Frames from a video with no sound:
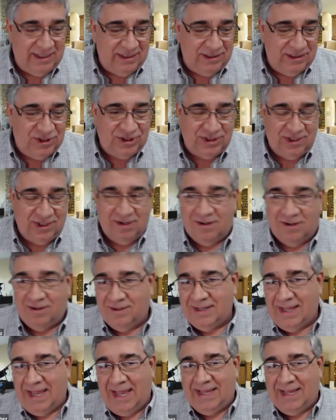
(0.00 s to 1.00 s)

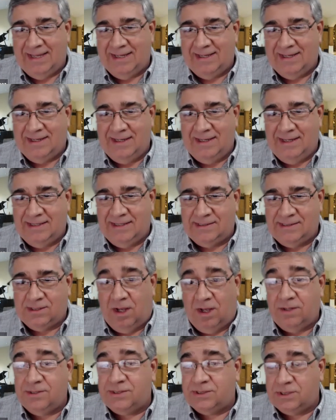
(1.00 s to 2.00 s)
Gerald is
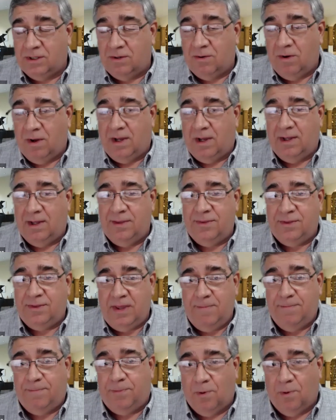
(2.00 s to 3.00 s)
also on
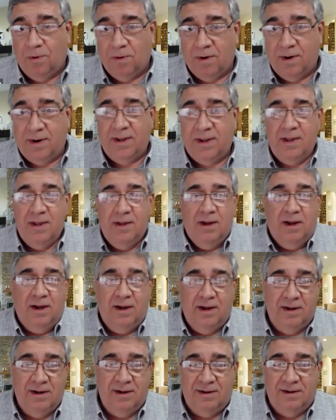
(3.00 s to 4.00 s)
the board
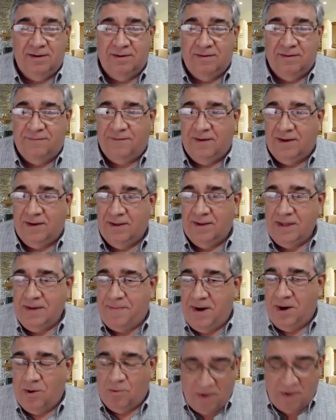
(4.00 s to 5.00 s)
of
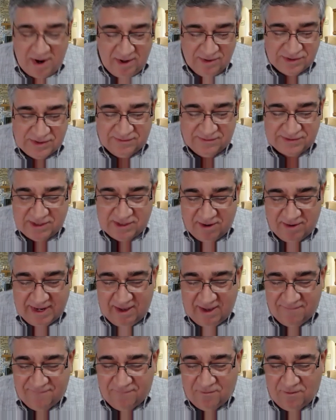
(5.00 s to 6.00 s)
Independent Writers of Southern
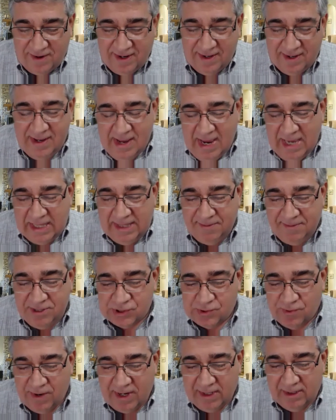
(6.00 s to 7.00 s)
California. And let me
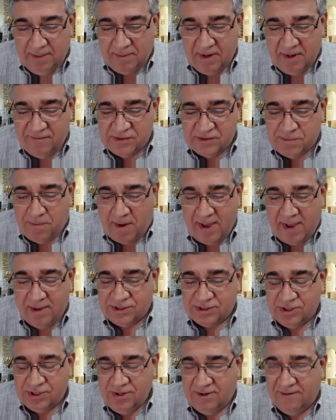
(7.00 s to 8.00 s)
just read a little bit of his bio
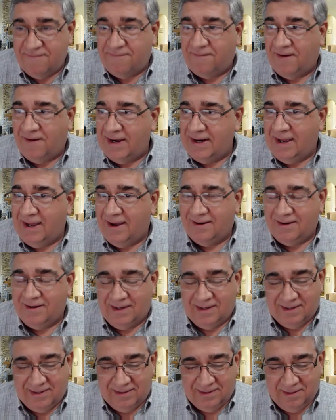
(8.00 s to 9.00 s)
so you can find out
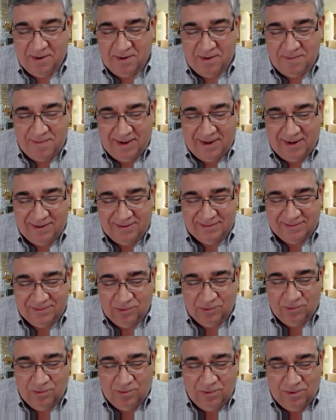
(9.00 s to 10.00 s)
a little bit about
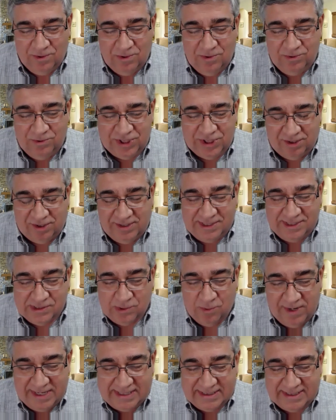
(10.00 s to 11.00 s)
who Gerald is
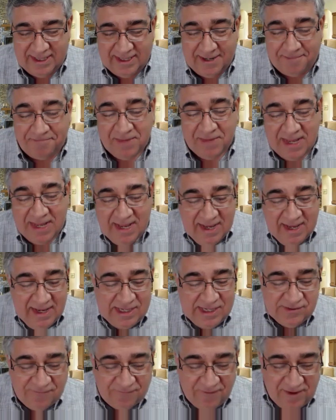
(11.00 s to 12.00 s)
and what he's done.
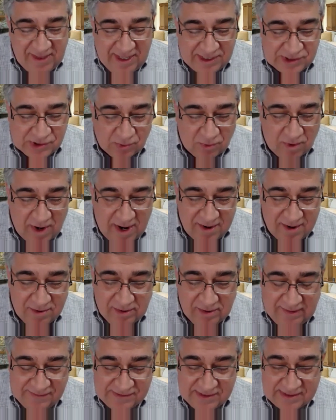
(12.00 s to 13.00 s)
He's a freelance writer who
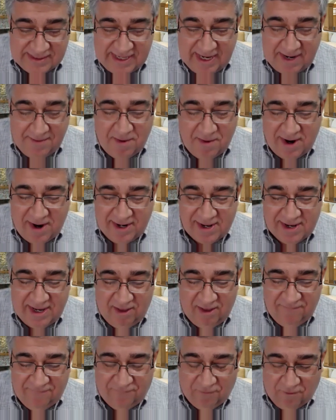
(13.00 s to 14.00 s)
lives in Santa Monica,
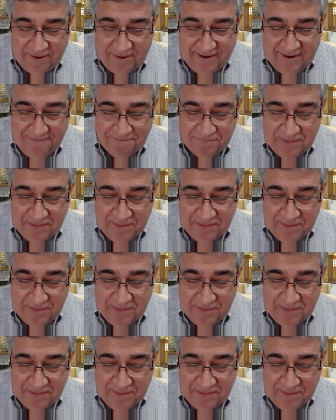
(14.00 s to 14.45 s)
California.